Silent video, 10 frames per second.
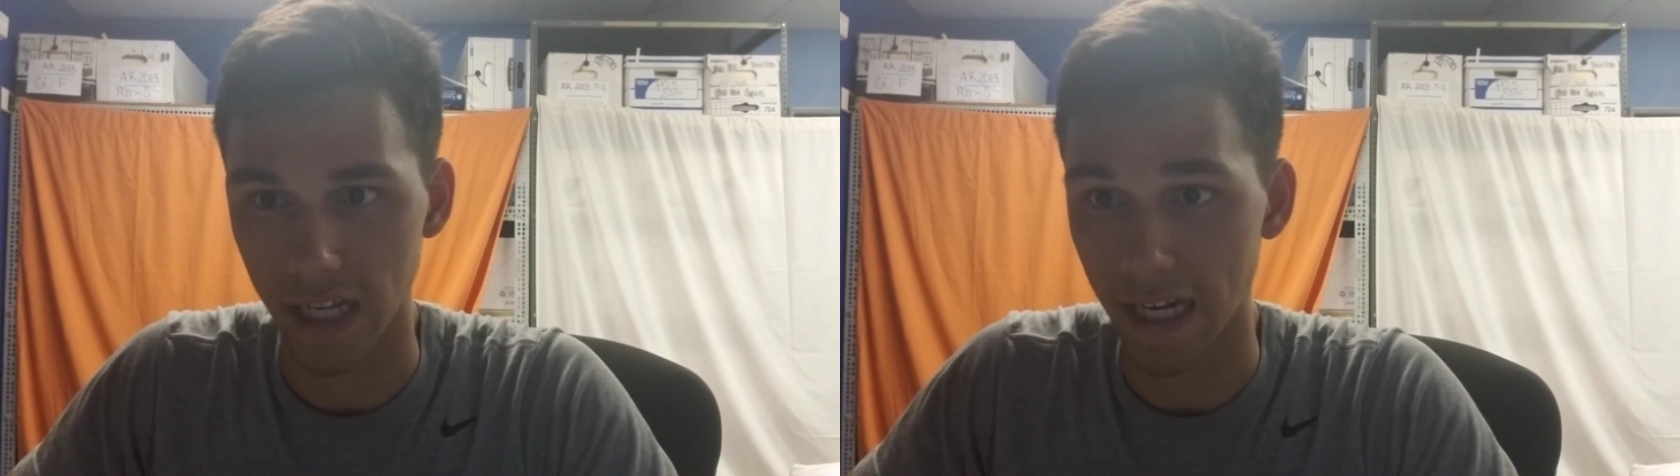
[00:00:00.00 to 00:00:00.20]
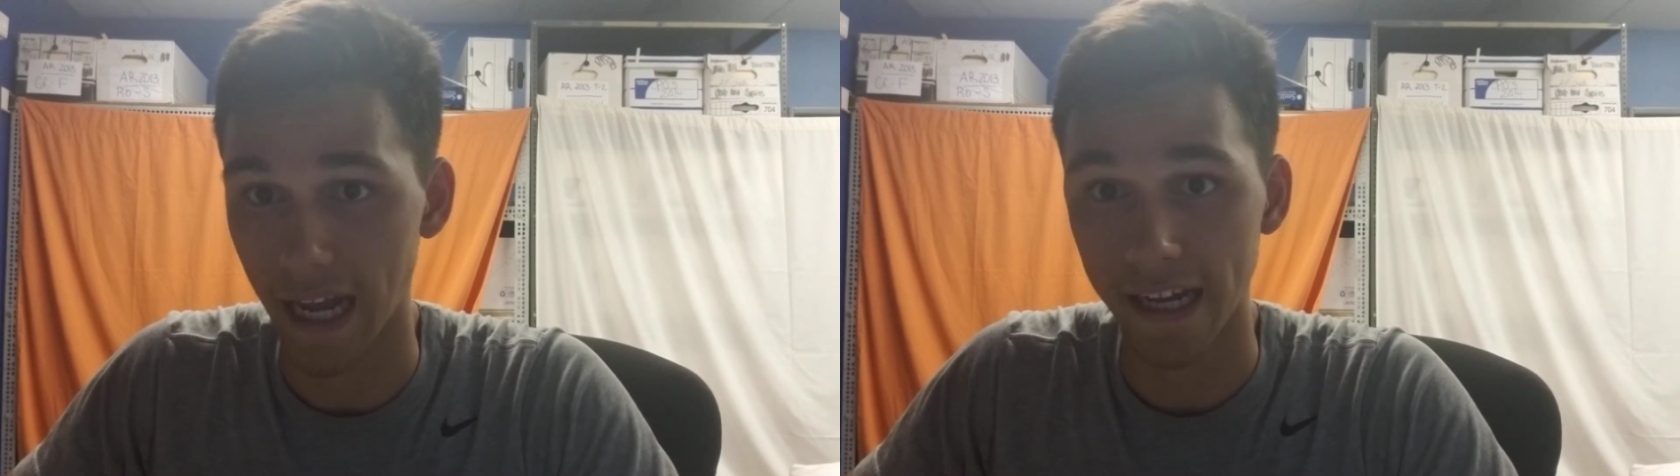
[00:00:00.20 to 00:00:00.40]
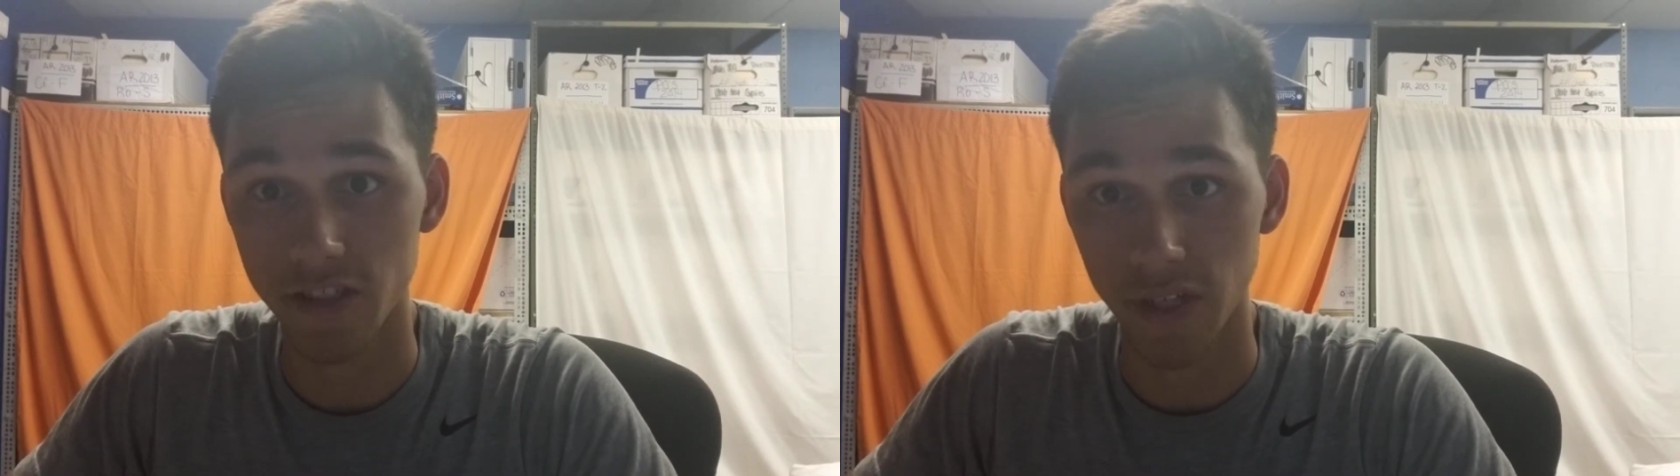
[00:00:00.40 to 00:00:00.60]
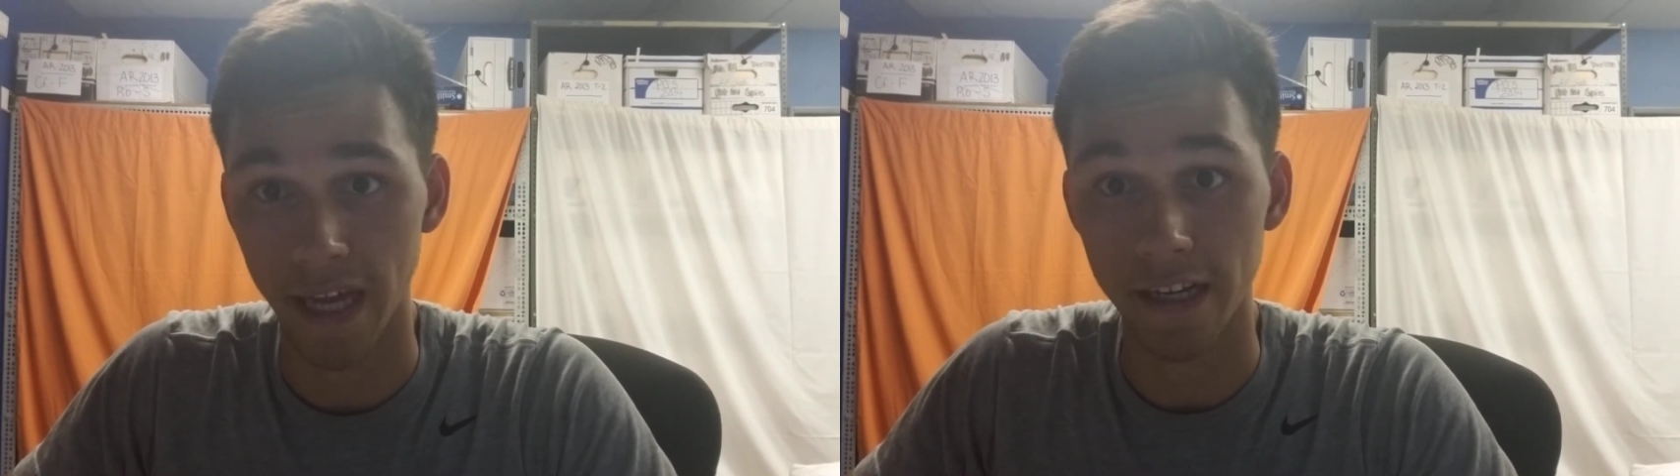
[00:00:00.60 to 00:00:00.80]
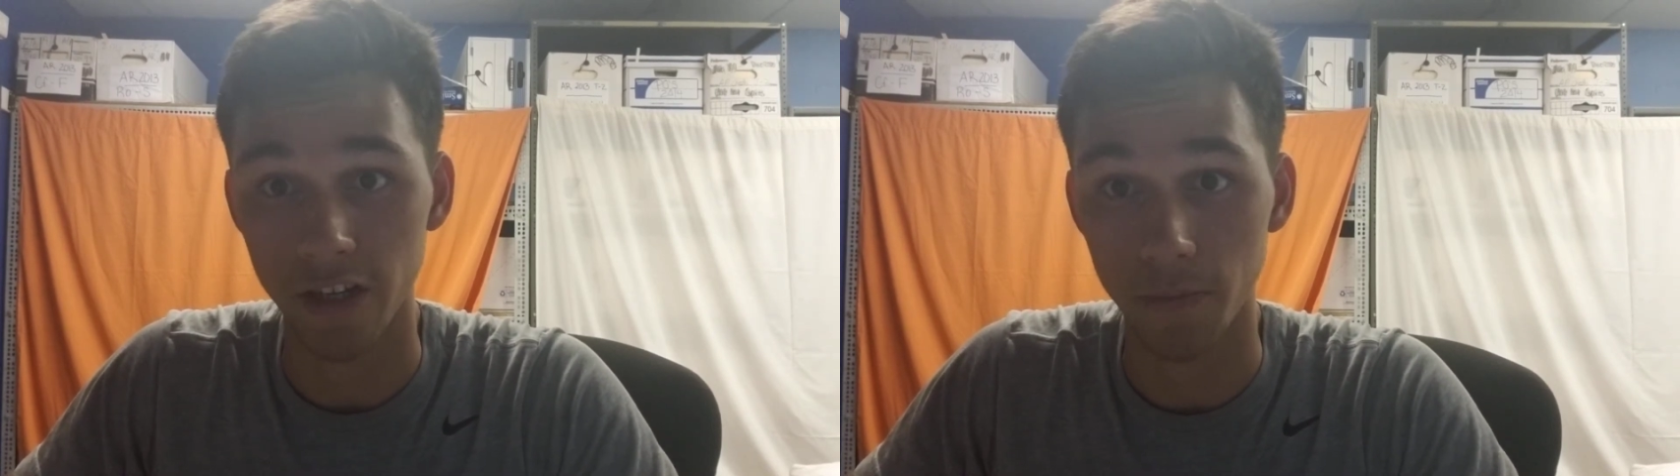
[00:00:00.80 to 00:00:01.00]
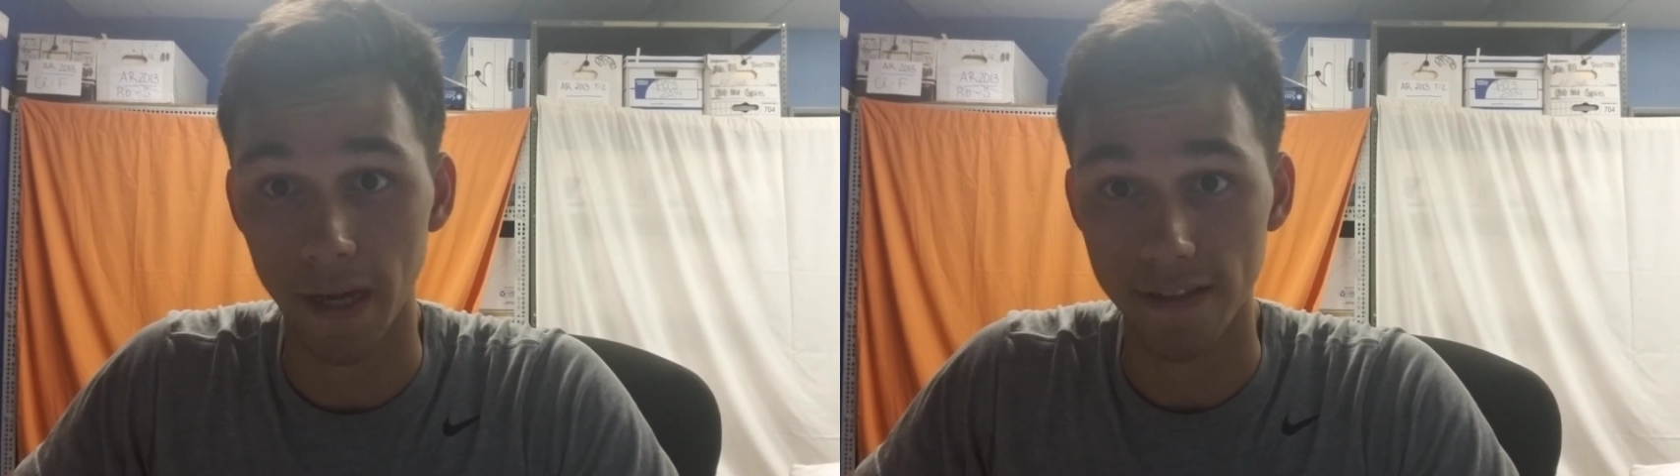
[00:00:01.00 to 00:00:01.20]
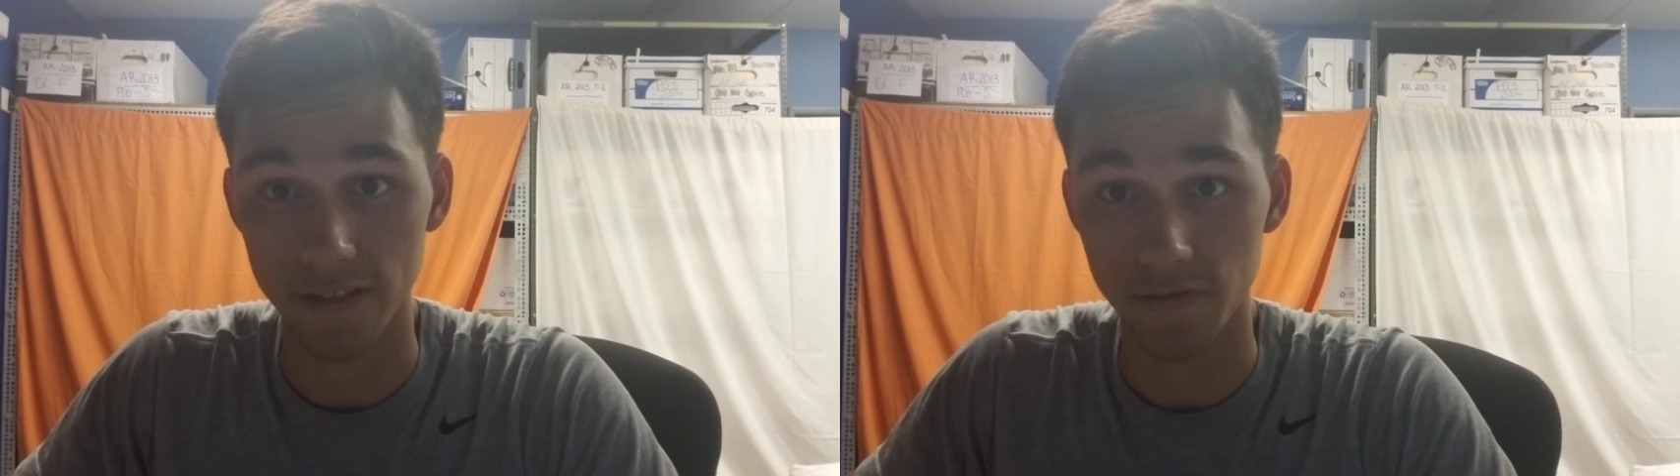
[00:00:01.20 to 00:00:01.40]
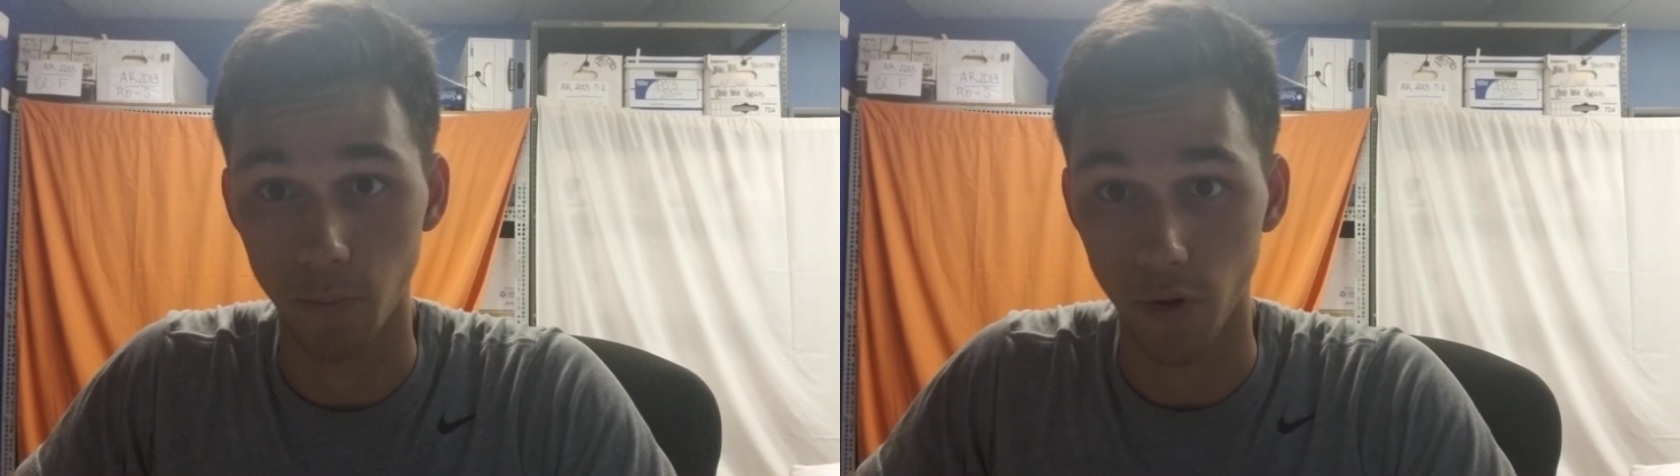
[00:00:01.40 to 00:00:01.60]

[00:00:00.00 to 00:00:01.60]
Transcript: and I actually had to hear about this from